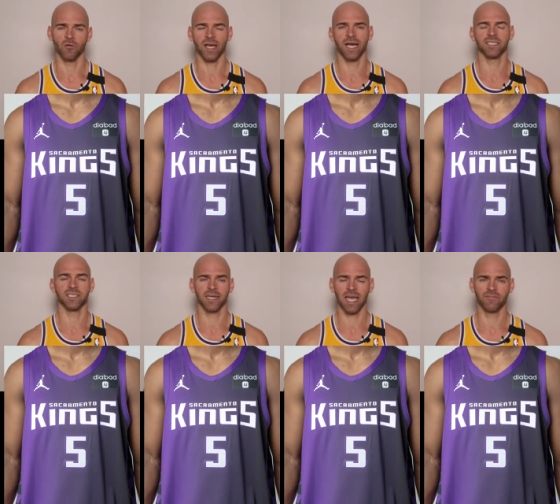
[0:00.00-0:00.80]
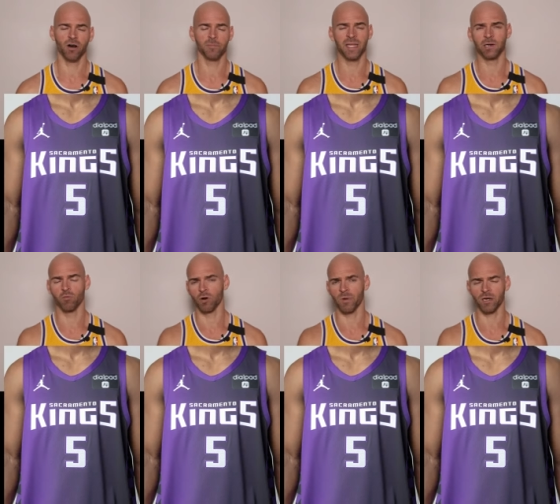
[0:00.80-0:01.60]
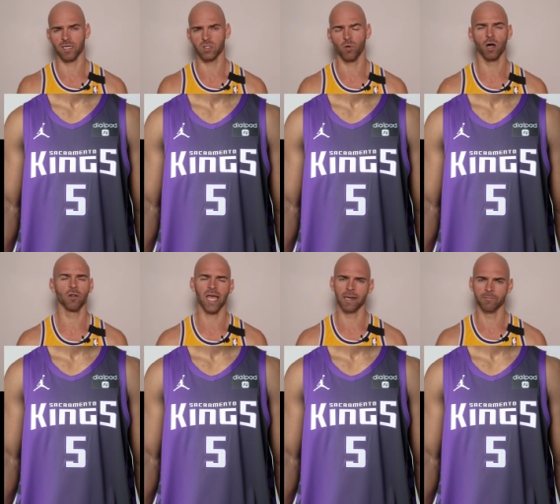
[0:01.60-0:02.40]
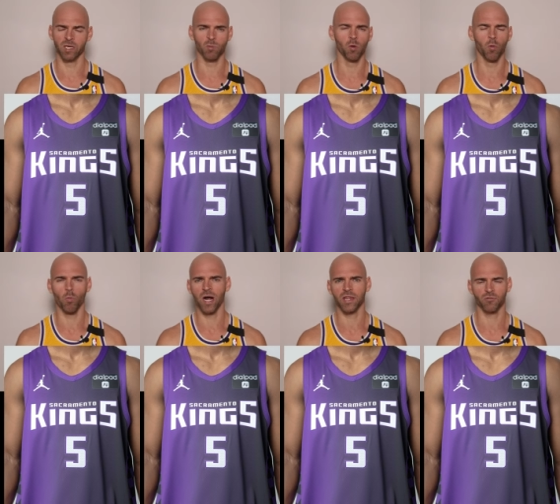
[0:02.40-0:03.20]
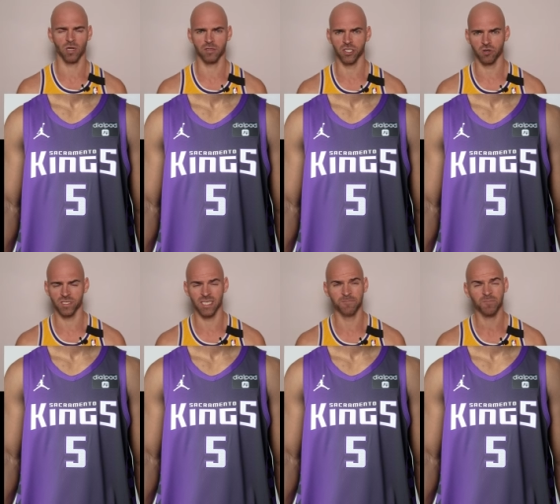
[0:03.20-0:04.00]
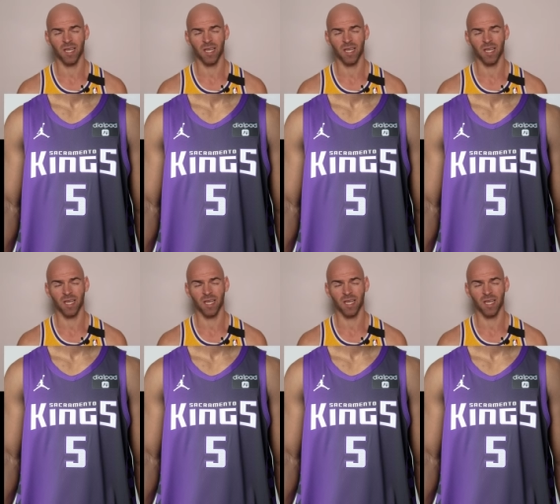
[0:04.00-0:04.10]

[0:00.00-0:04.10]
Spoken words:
Now, guys, it's gonna have an updated word mark as well and minimal white throughout the jersey.